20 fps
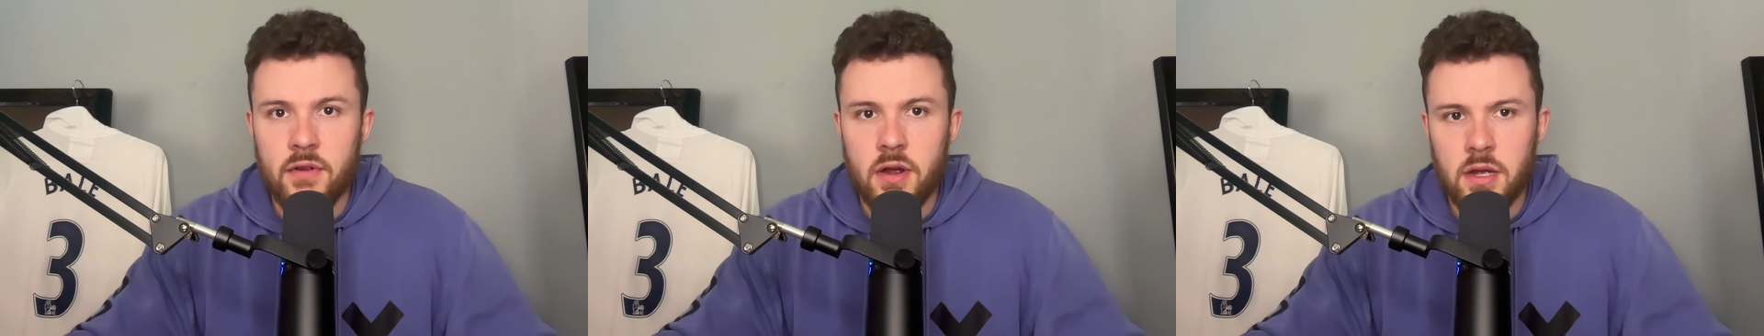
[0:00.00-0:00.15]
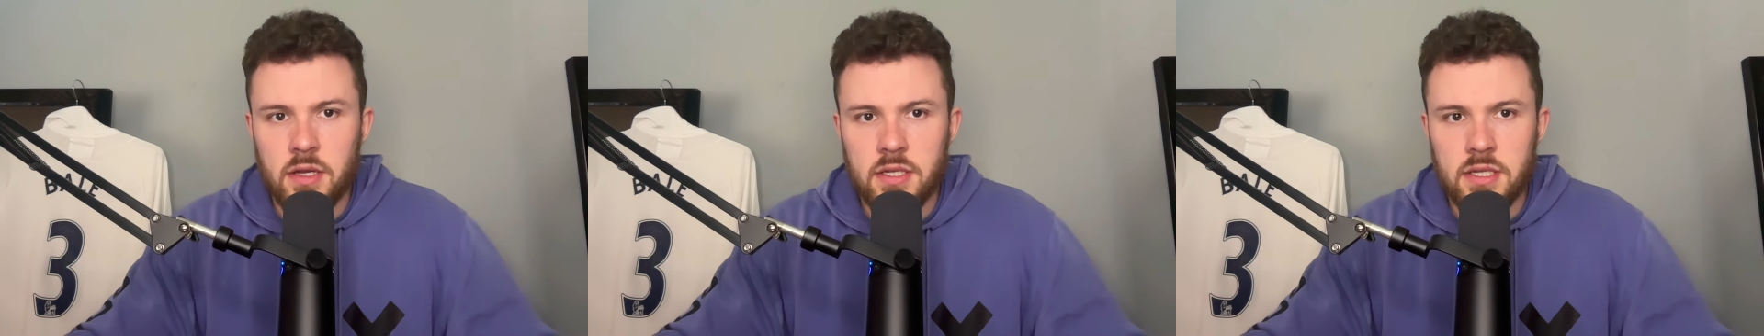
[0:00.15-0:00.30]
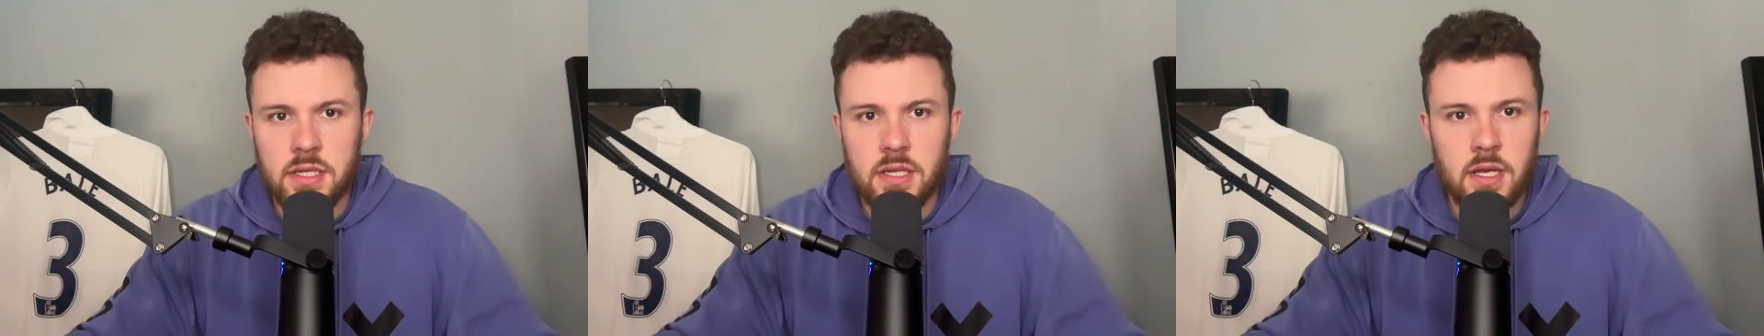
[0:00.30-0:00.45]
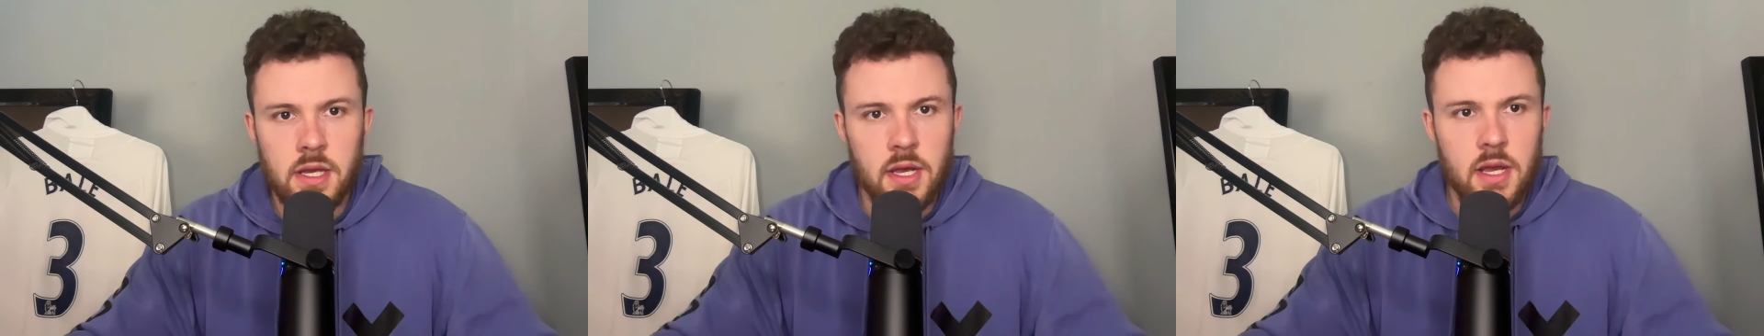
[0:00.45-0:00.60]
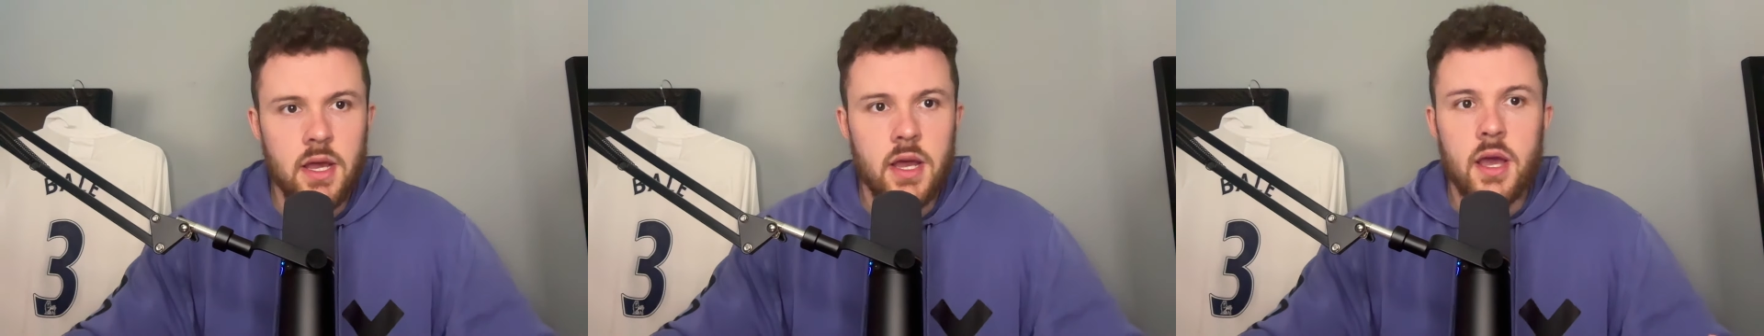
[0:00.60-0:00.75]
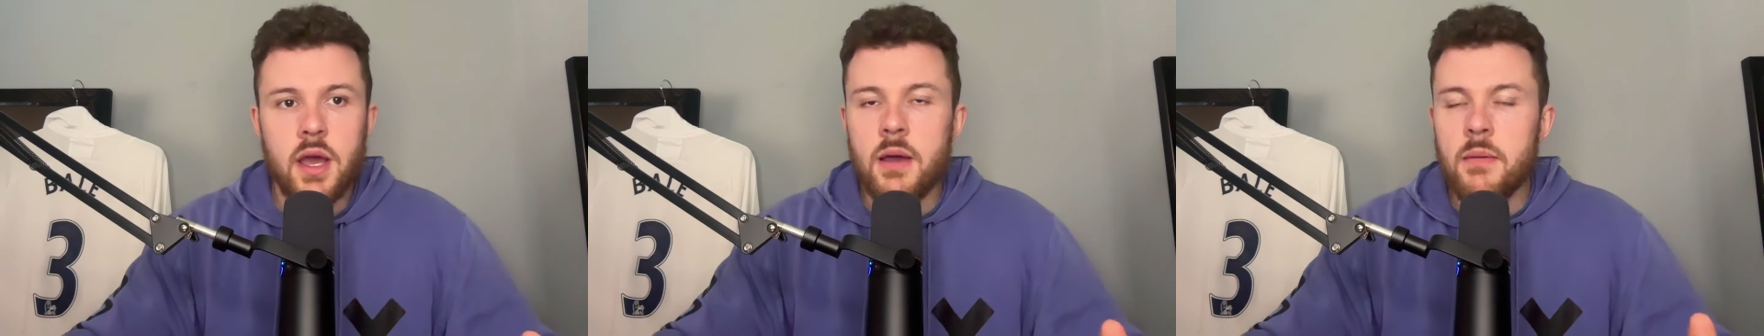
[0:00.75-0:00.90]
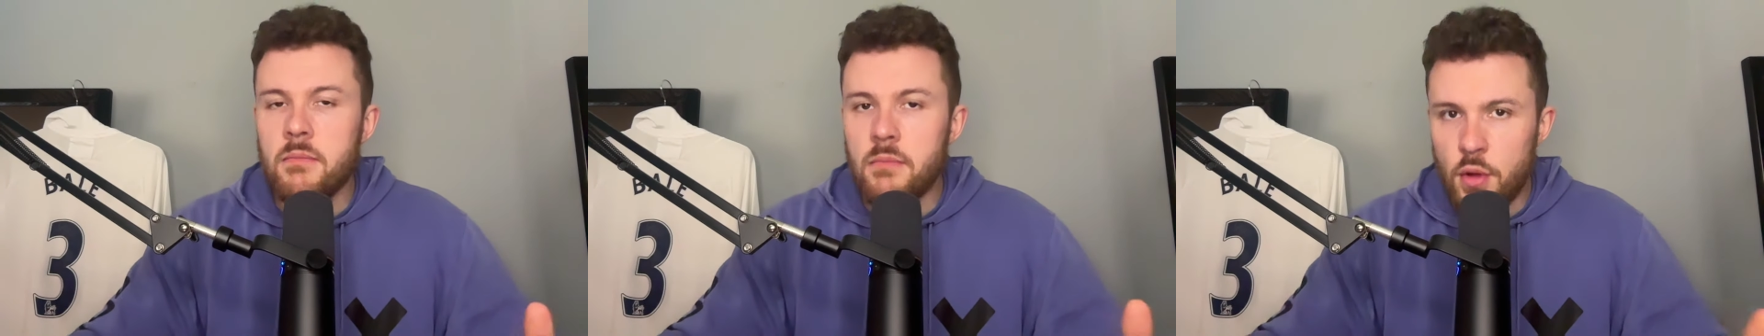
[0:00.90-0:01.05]
us.
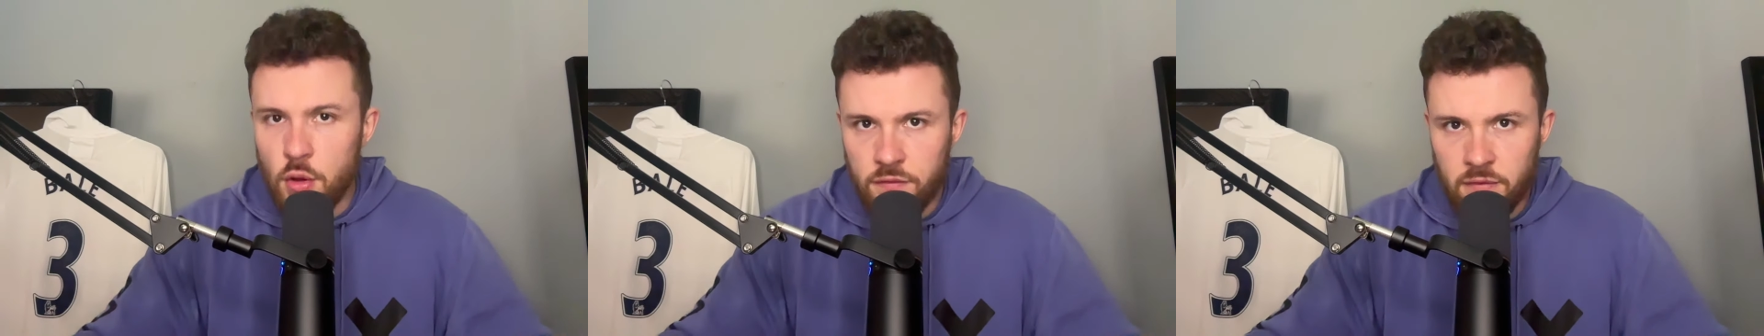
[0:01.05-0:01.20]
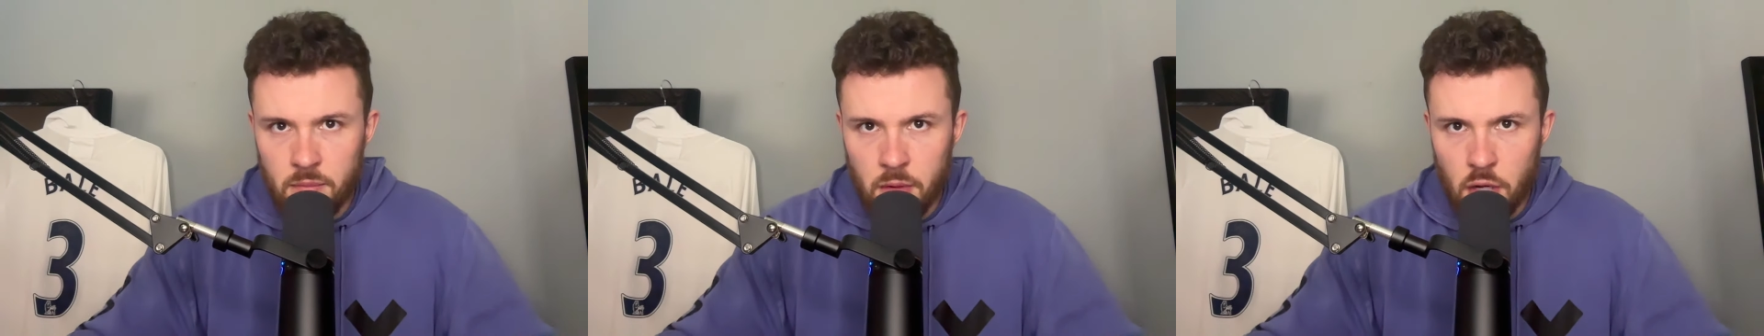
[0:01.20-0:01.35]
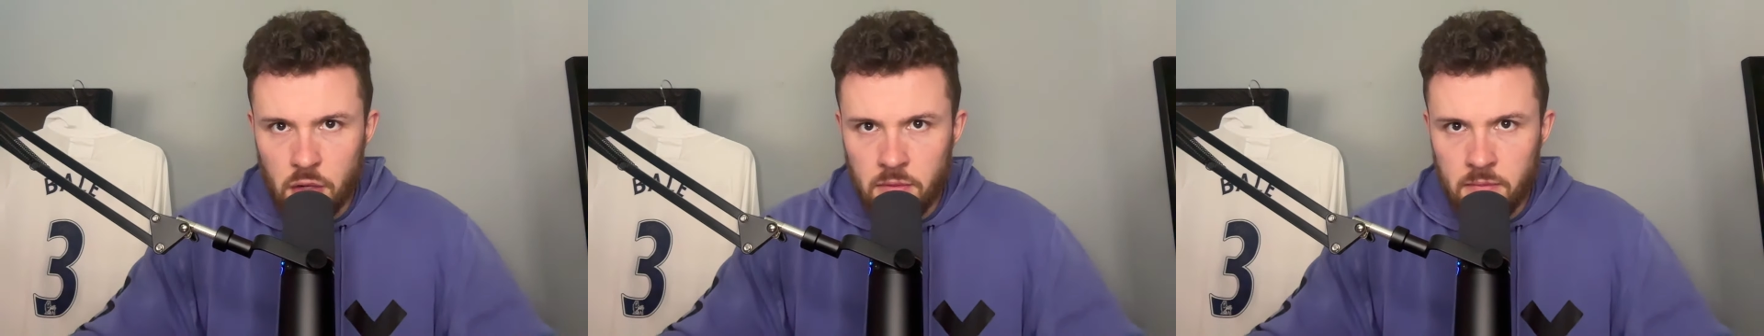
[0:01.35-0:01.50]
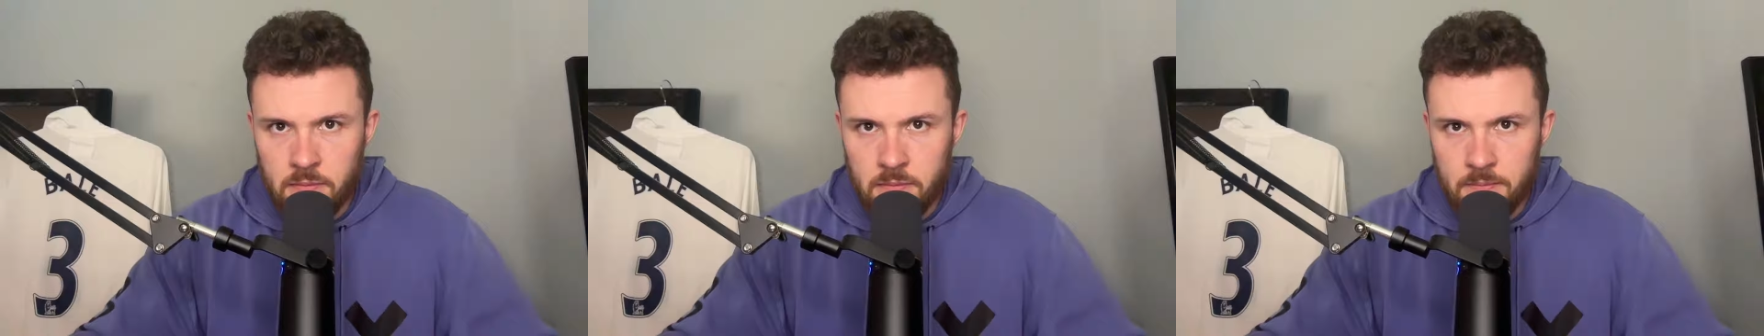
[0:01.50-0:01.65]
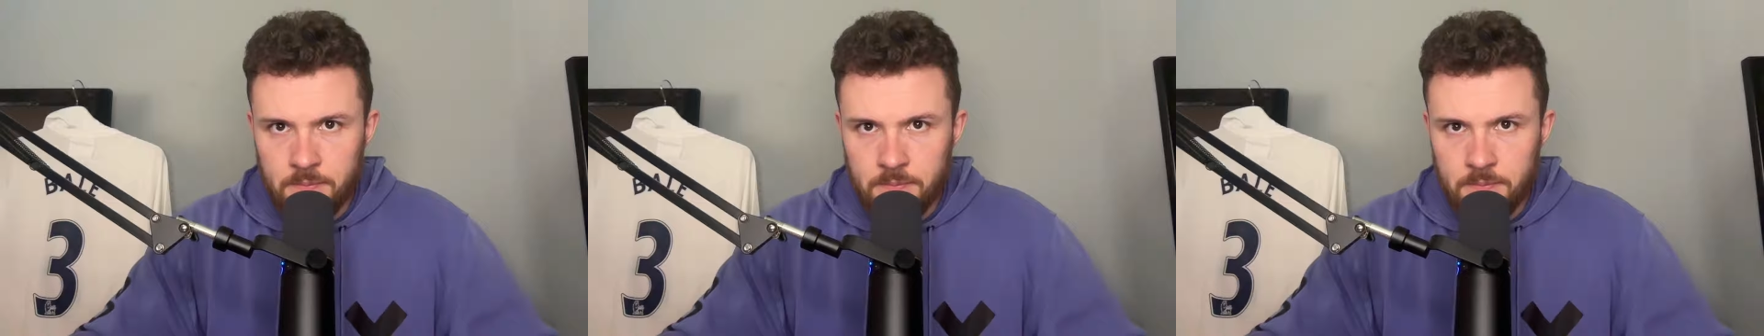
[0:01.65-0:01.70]
Move them on.